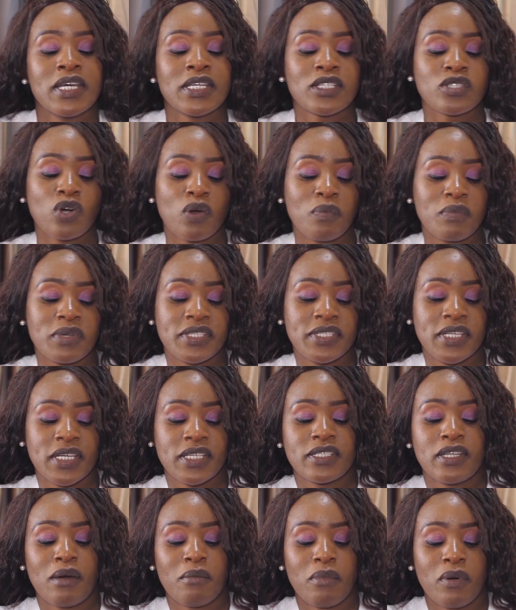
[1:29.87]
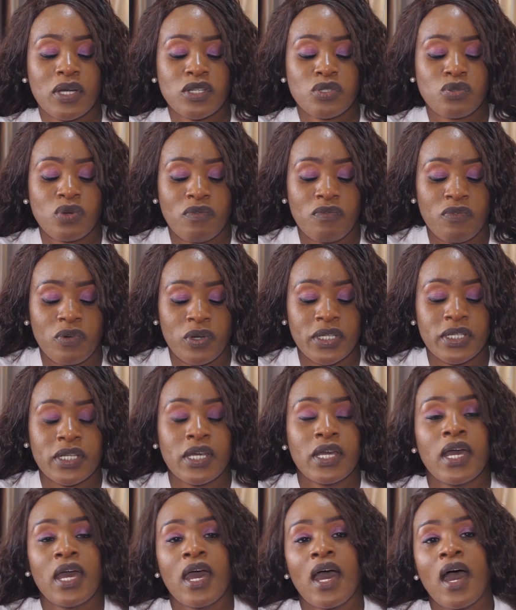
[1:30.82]
So mistakes number one to avoid:
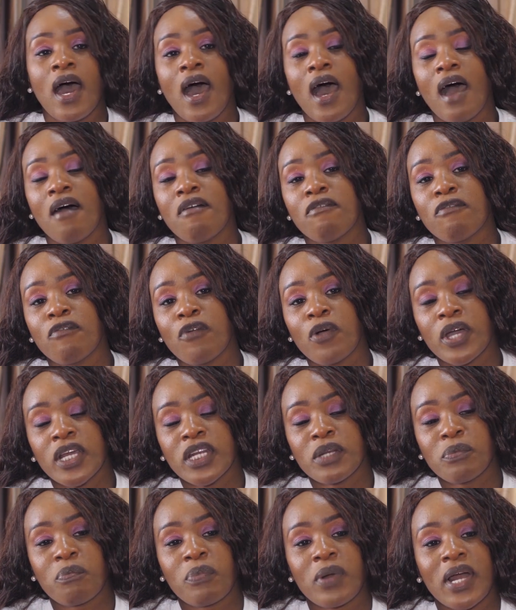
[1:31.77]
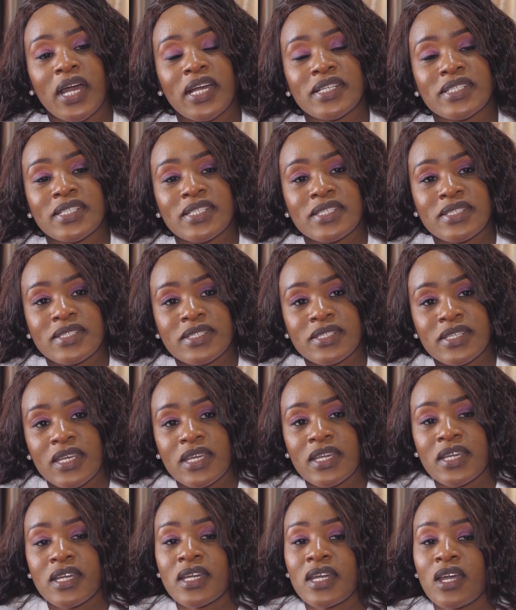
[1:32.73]
avoid
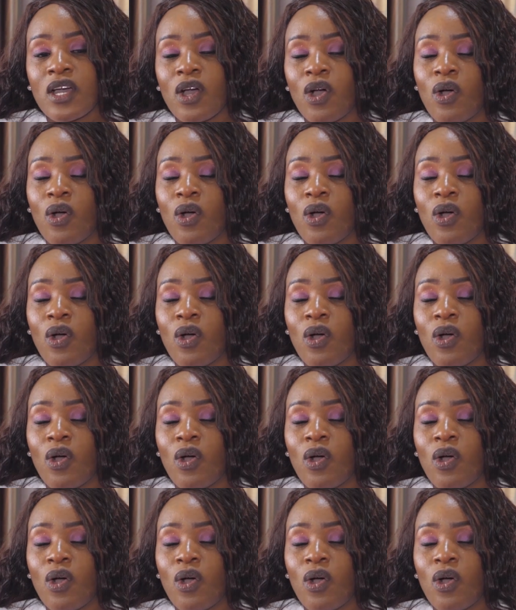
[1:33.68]
practicing